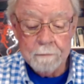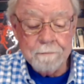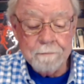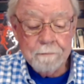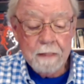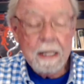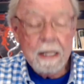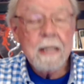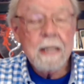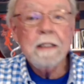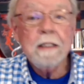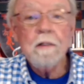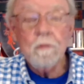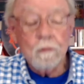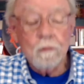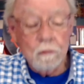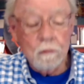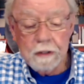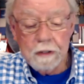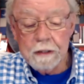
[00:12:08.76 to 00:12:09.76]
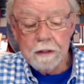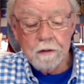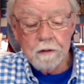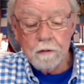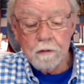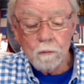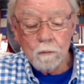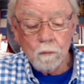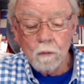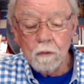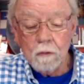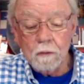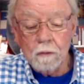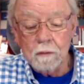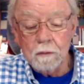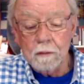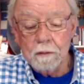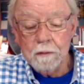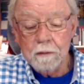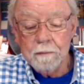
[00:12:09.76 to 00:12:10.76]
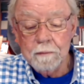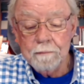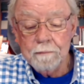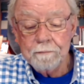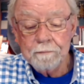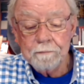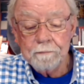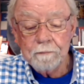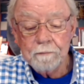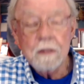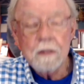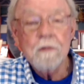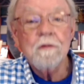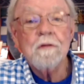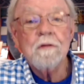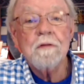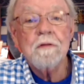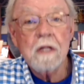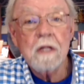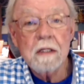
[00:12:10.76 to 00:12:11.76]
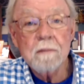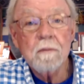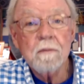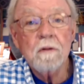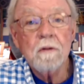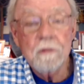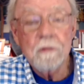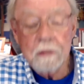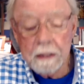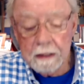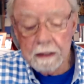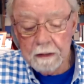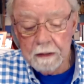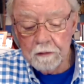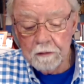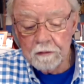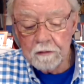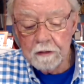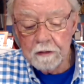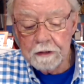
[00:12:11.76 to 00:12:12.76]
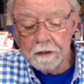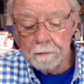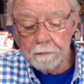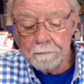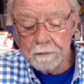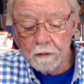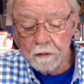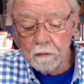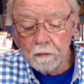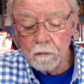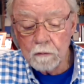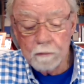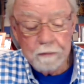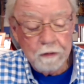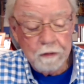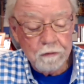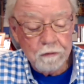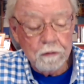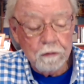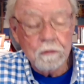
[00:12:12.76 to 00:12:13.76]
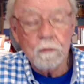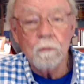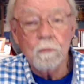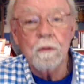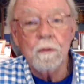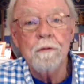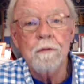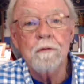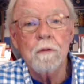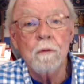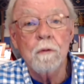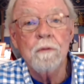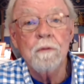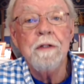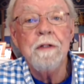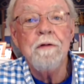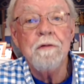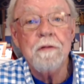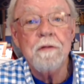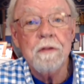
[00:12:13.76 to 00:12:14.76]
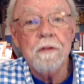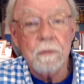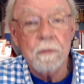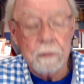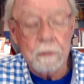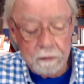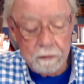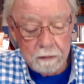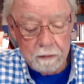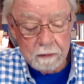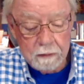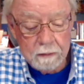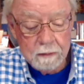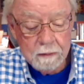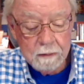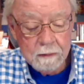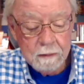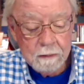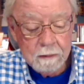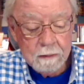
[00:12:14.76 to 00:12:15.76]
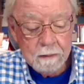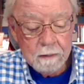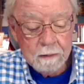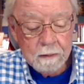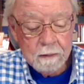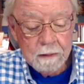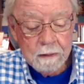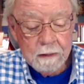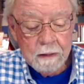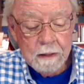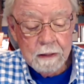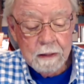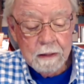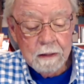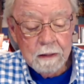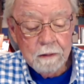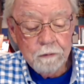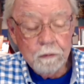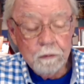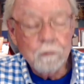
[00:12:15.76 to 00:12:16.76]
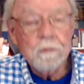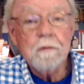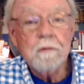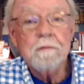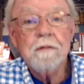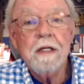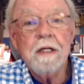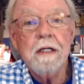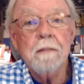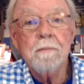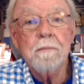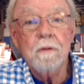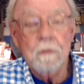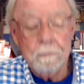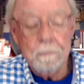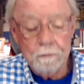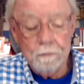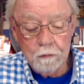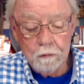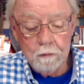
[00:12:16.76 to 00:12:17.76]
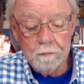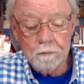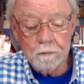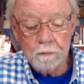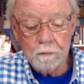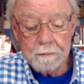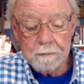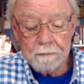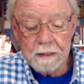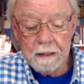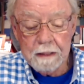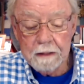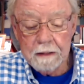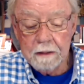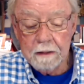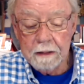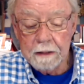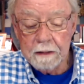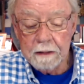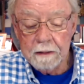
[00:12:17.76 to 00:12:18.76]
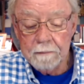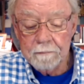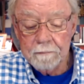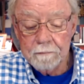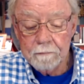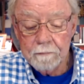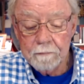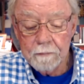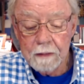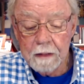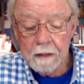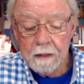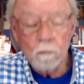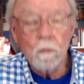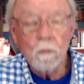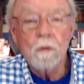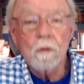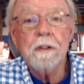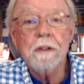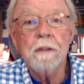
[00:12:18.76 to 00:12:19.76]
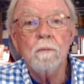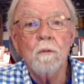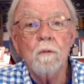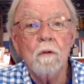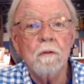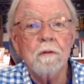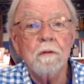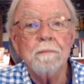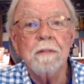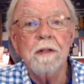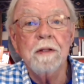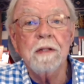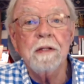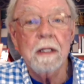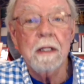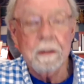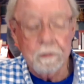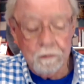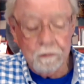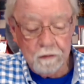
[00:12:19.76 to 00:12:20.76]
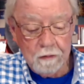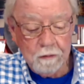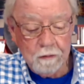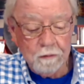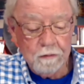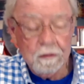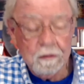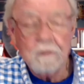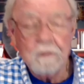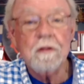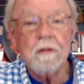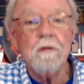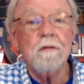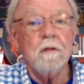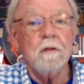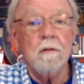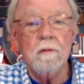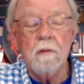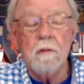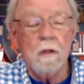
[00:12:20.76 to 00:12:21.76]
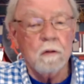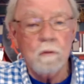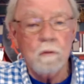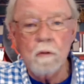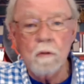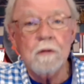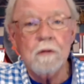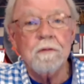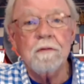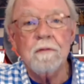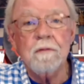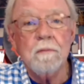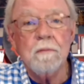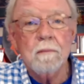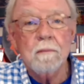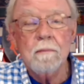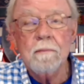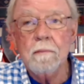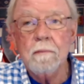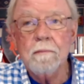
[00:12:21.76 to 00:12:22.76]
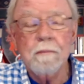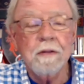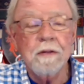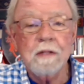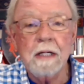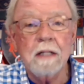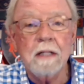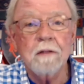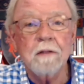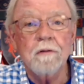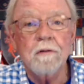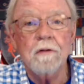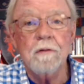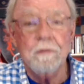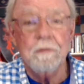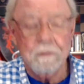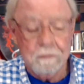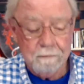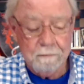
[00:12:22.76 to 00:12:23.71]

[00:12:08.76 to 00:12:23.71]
Any journey into the world is simultaneously a pilgrimage into one's own interior. Joseph Campbell observes repeatedly in working world mythologies. He sees it across mythologies.